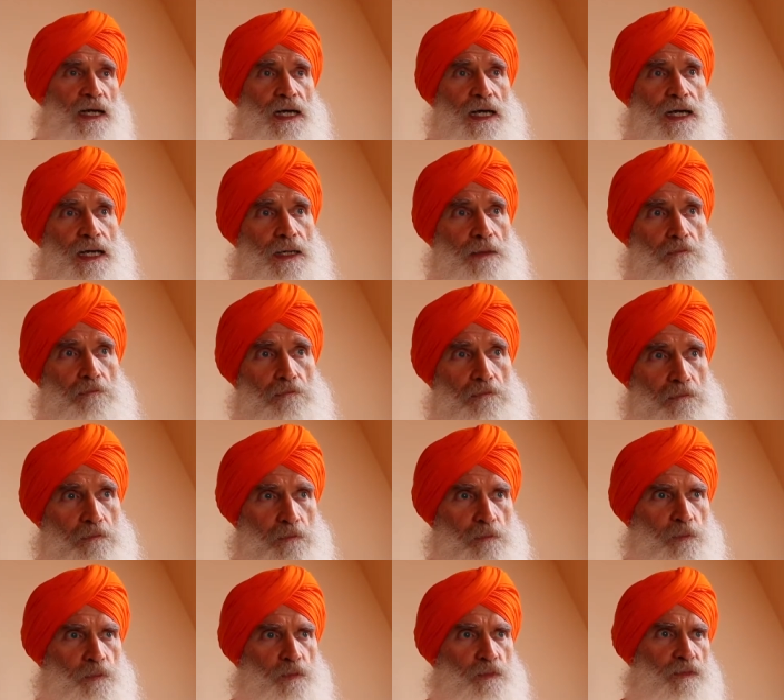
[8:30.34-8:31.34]
um,
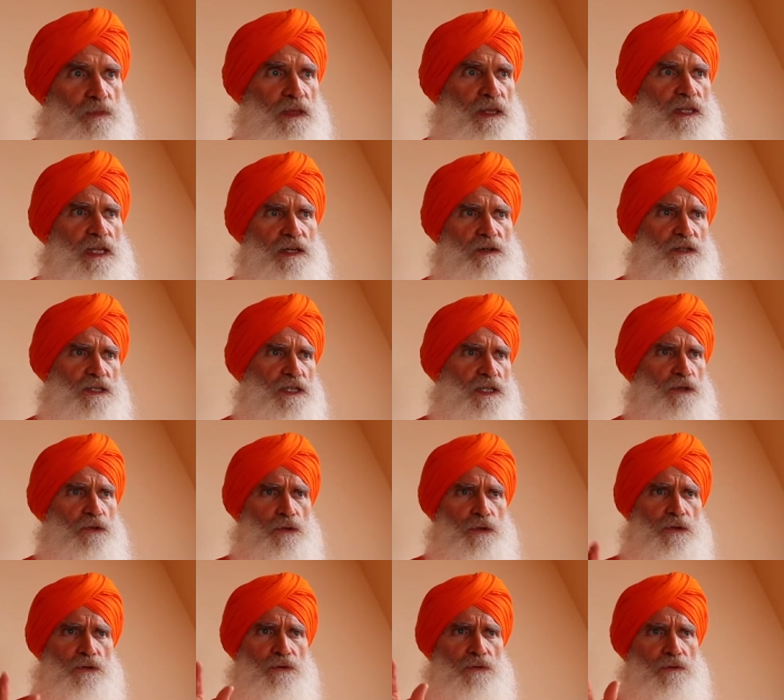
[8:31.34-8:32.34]
there's a
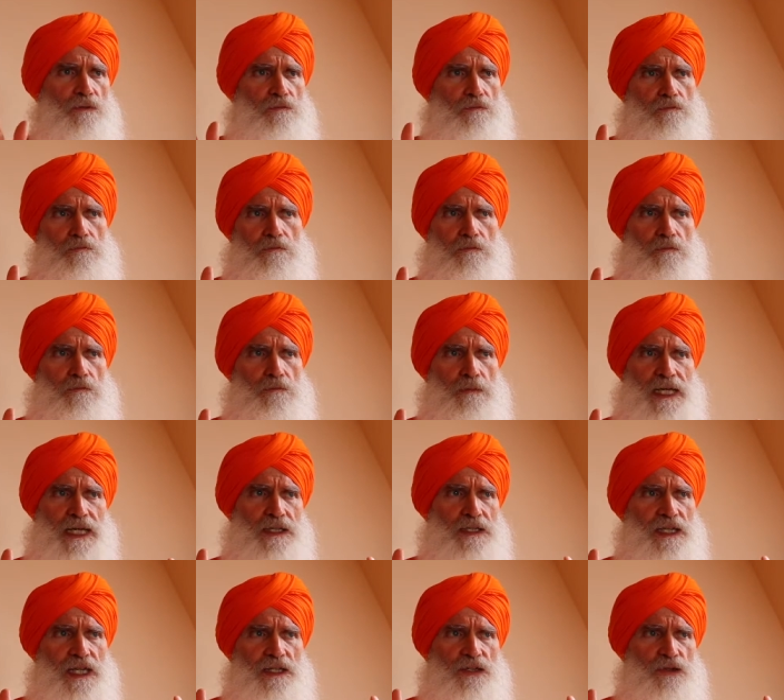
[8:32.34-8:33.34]
good
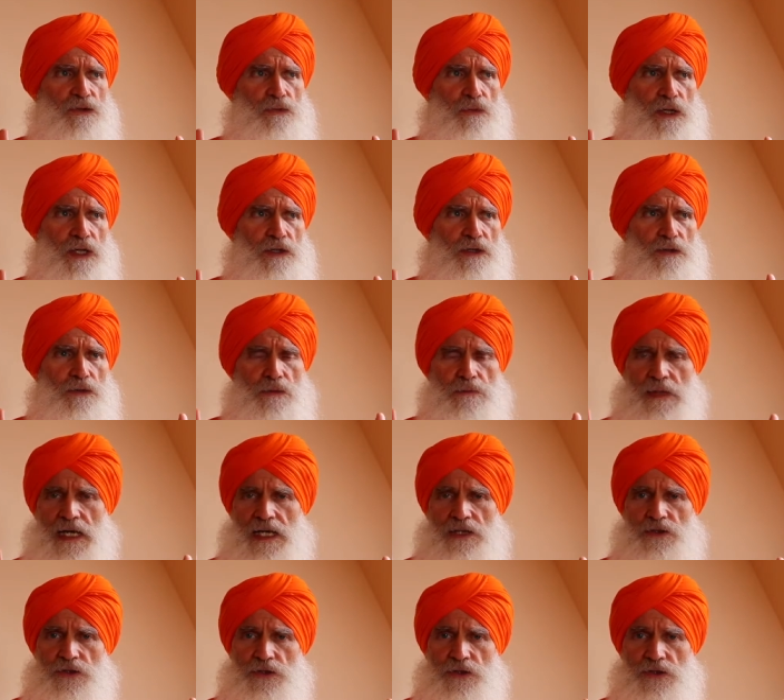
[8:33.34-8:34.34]
meditation where you
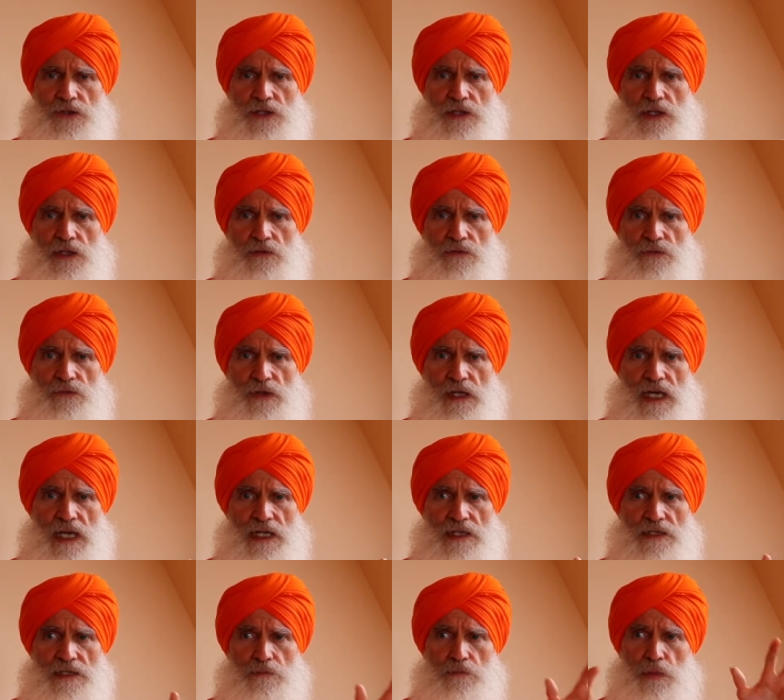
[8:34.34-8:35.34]
imagine yourself
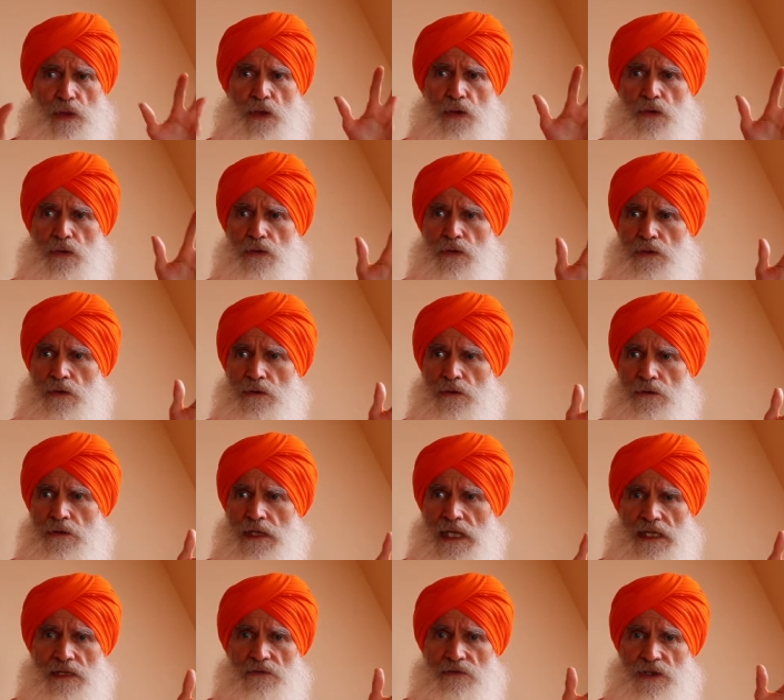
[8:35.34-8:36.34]
as a bowl,
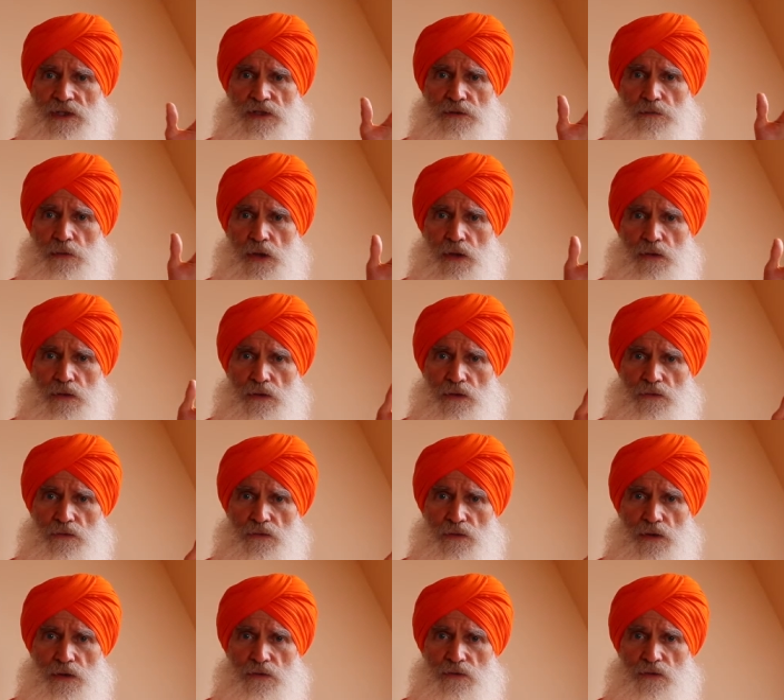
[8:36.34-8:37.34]
like a fish bowl
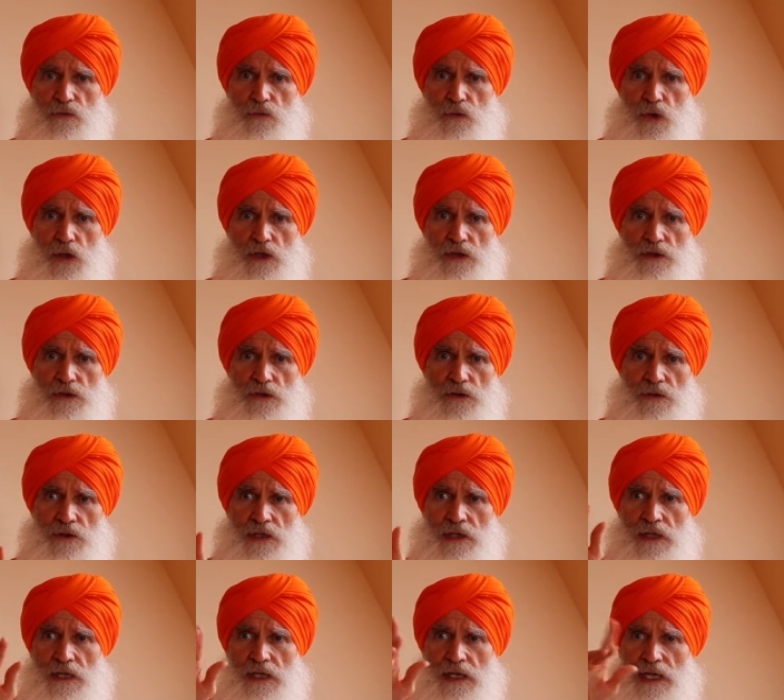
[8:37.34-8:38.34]
full of water,
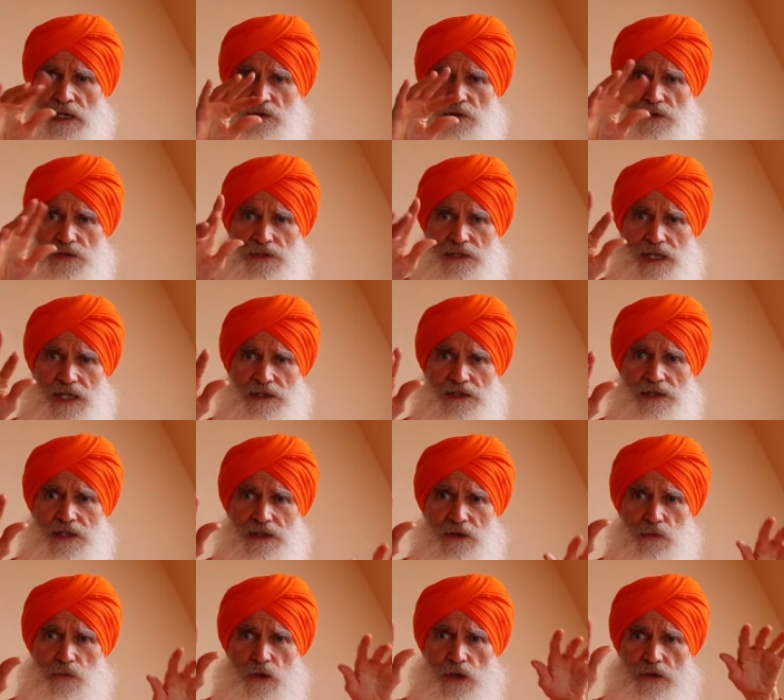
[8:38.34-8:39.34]
and there's dust
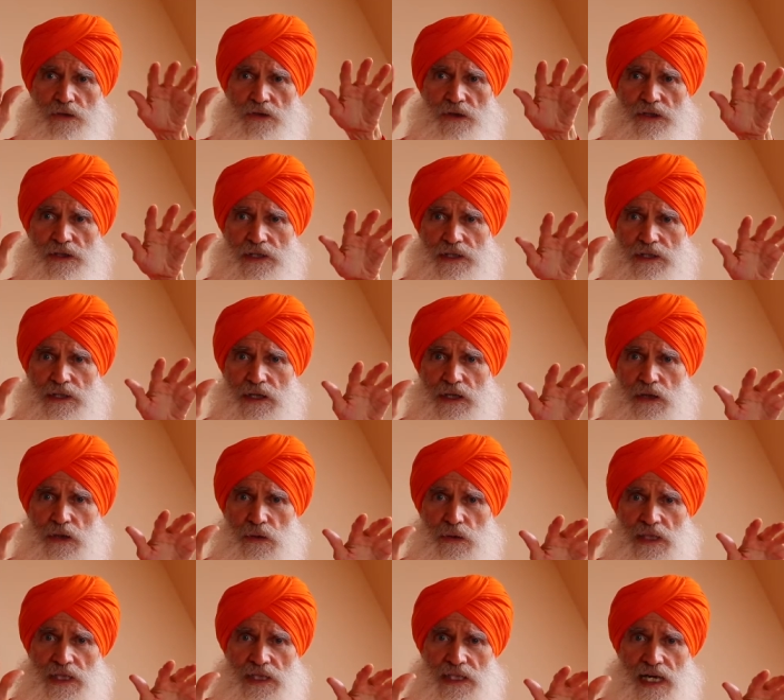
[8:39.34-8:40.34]
in the water, and
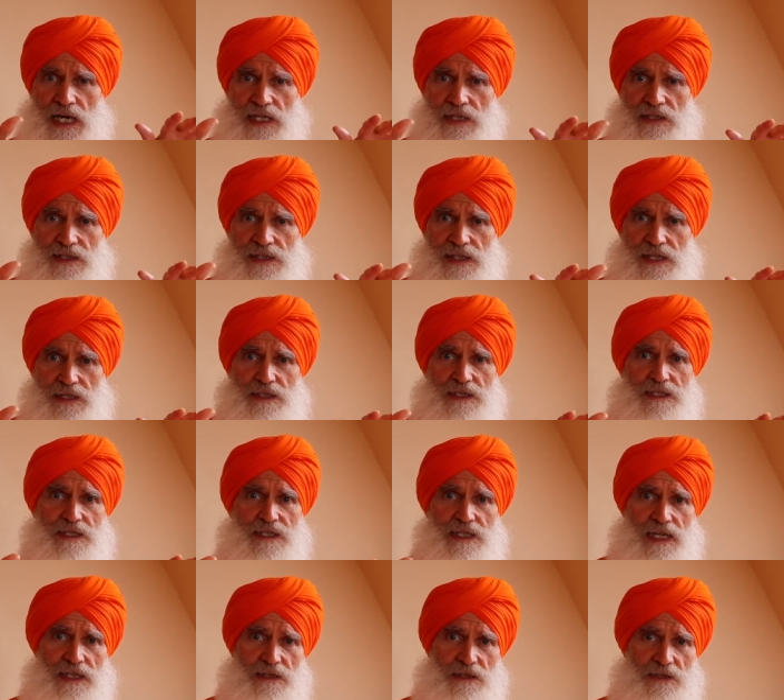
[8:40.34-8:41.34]
slowly that
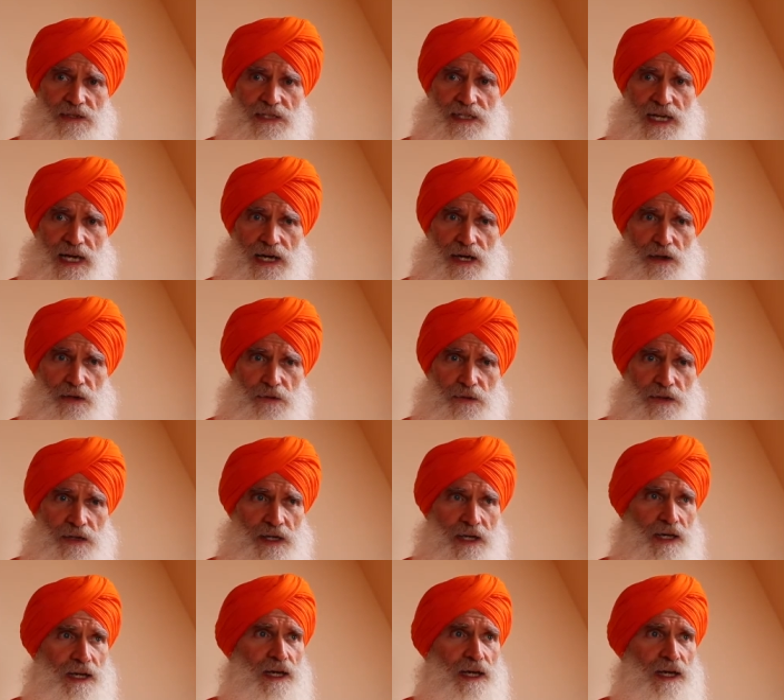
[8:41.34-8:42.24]
dust settles down,